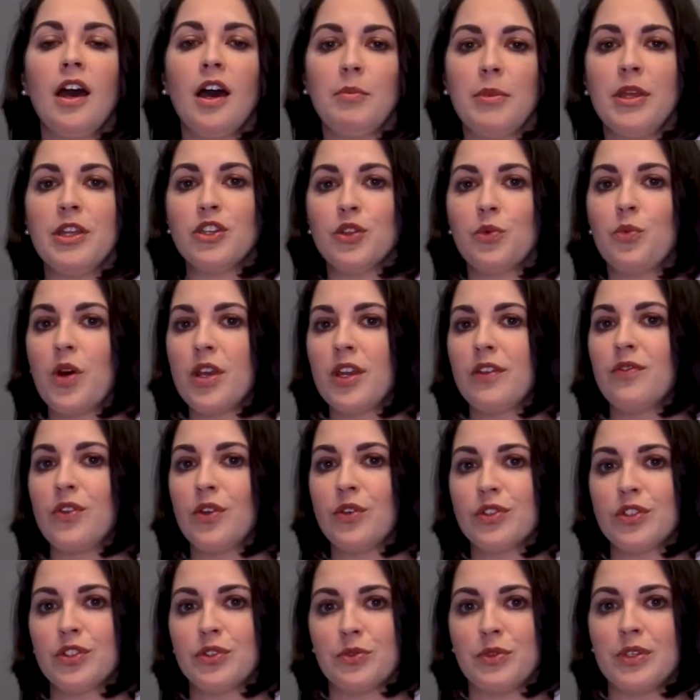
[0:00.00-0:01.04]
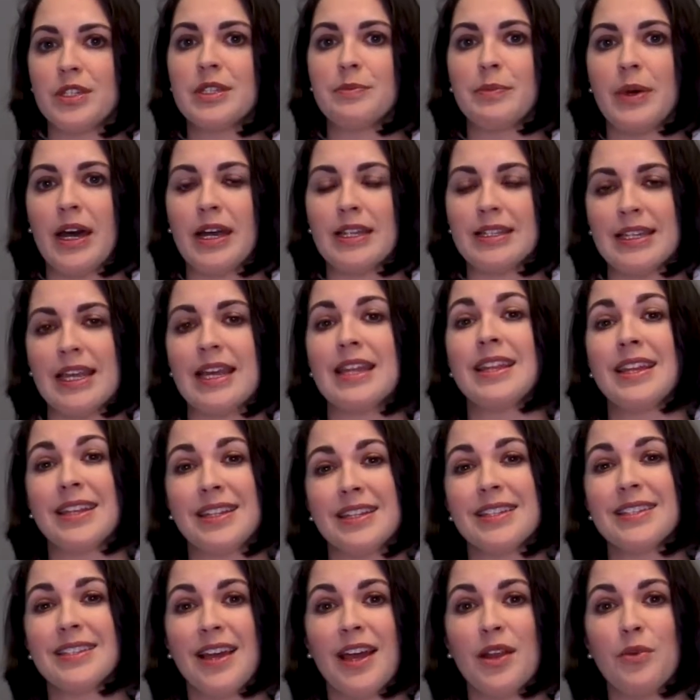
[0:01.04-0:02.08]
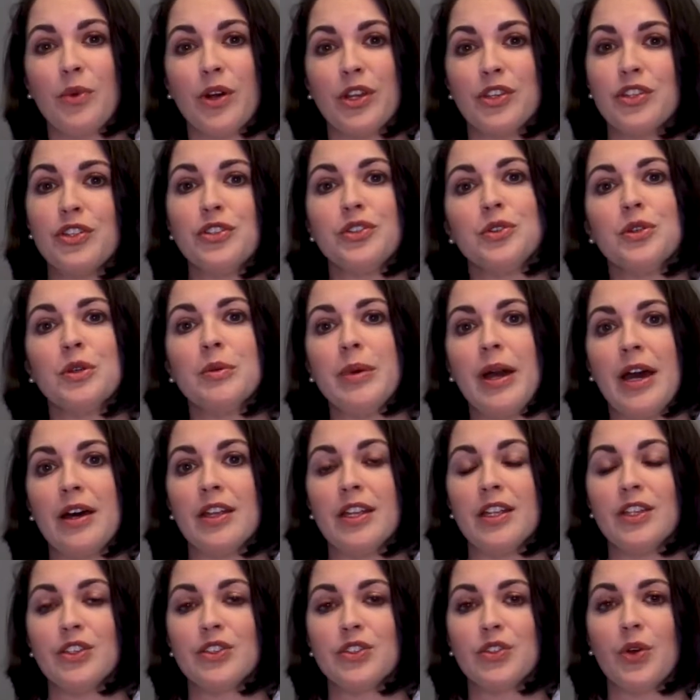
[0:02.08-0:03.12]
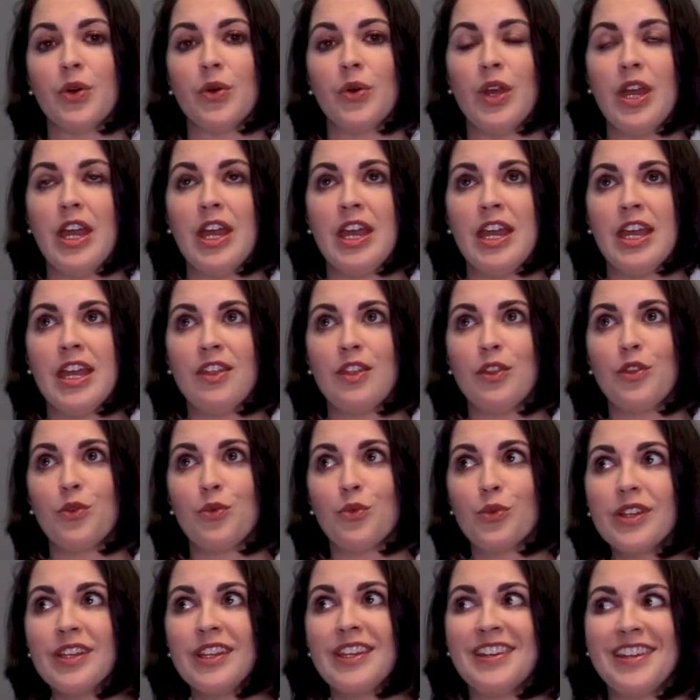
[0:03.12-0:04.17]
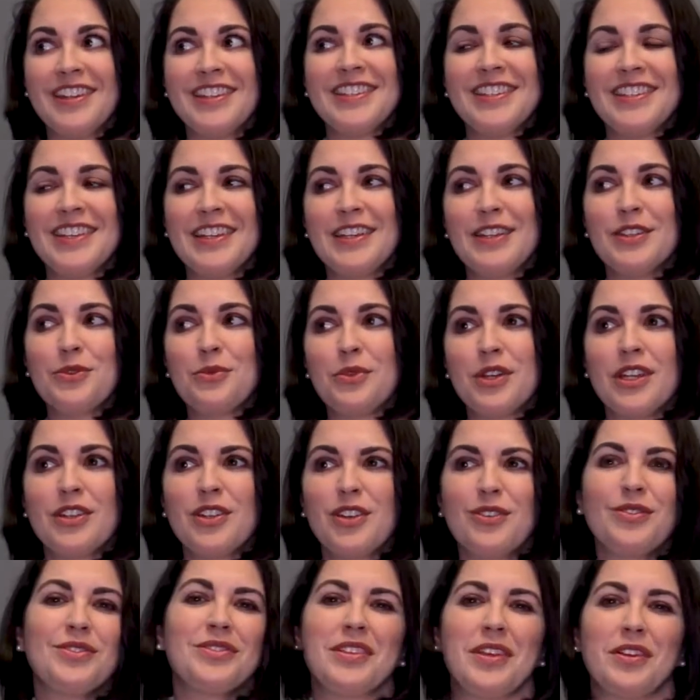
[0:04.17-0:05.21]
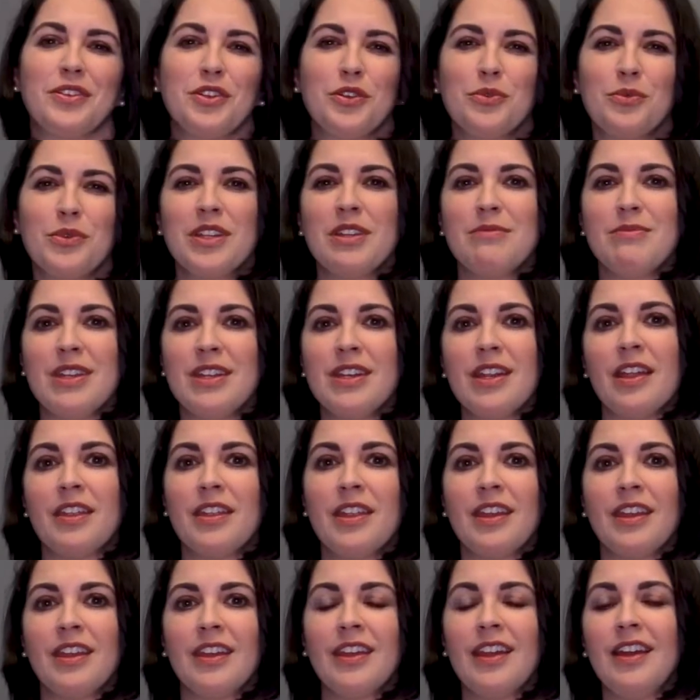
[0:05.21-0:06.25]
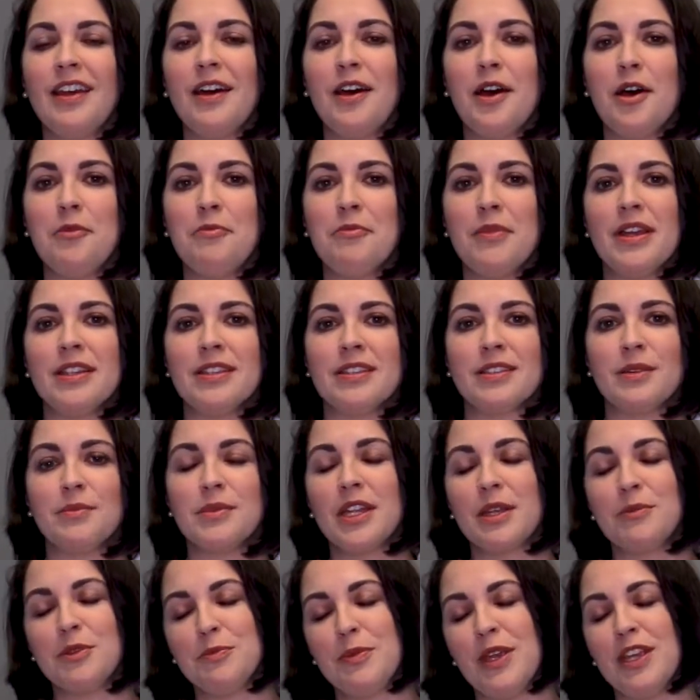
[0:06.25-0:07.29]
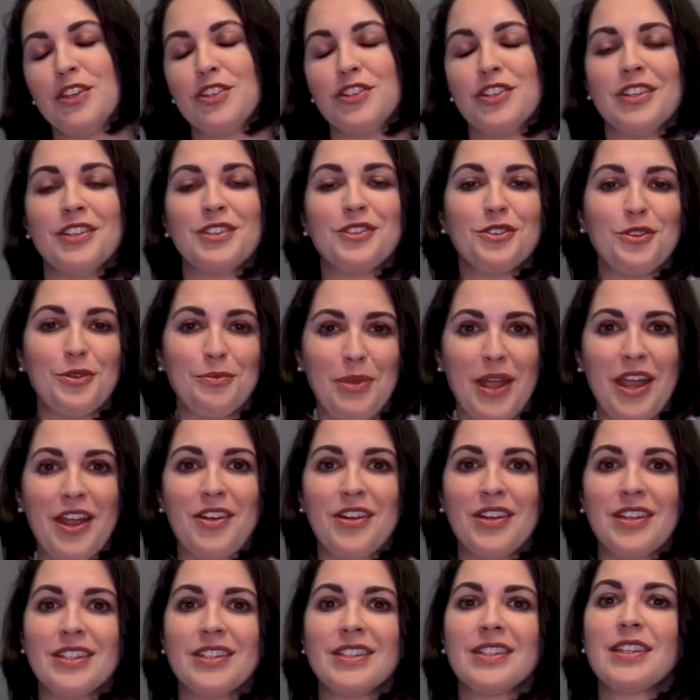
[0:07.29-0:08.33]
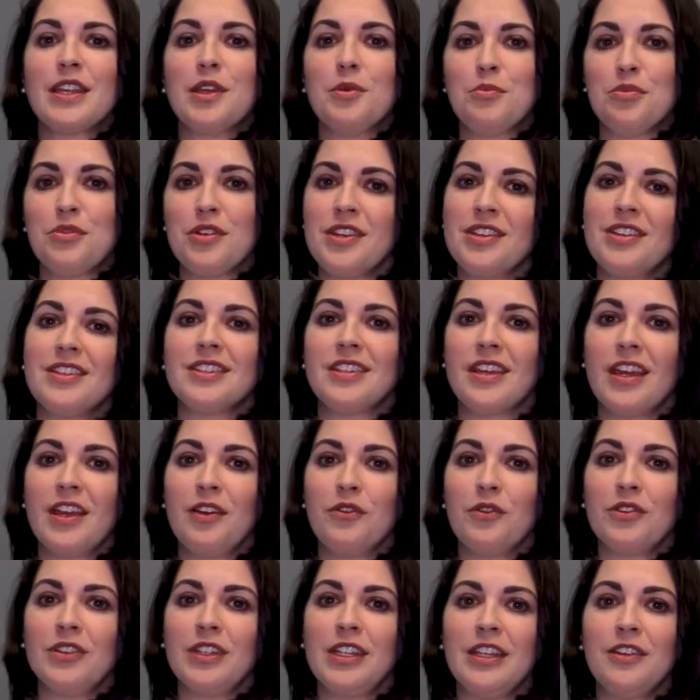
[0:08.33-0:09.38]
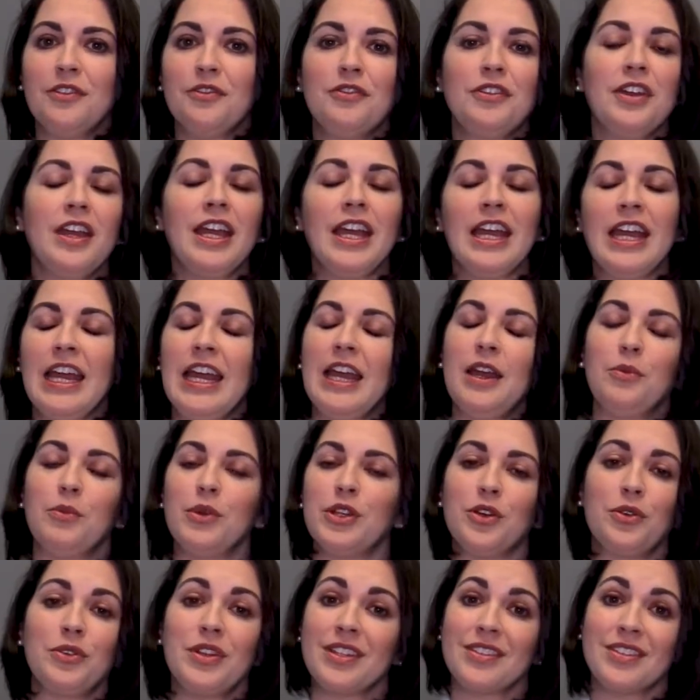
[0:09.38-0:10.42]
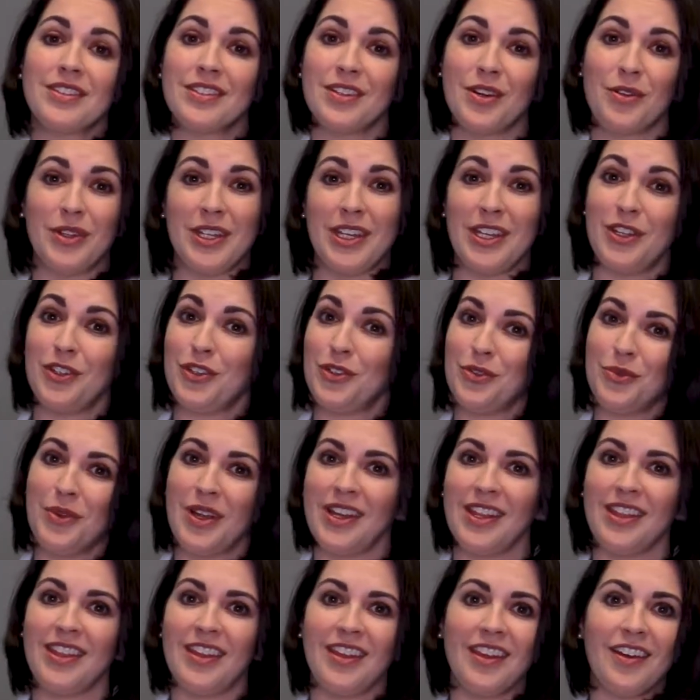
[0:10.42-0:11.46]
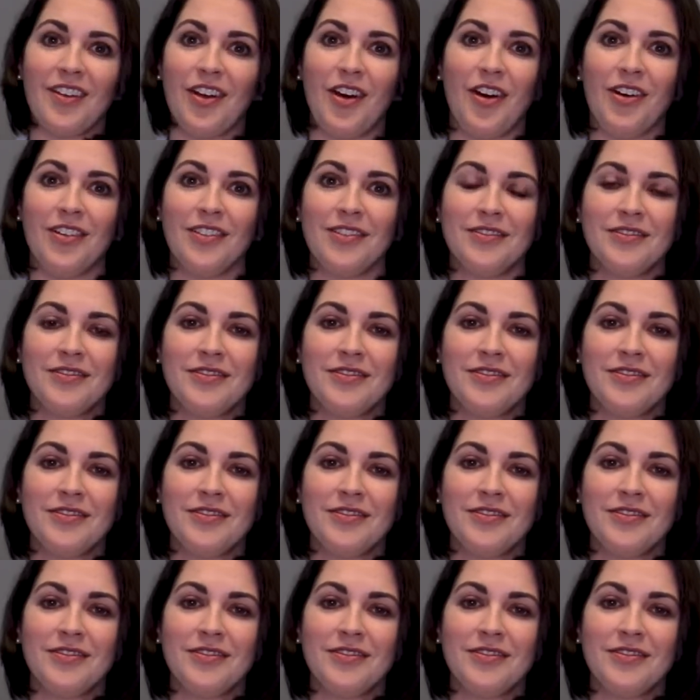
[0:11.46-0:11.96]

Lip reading: into one of those 3 spots and then decide what to do about it. So the really nice thing is when it turns out to really be nothing, and sometimes patients or parents can breathe a sigh of relief and we don't necessarily need to do anything at all.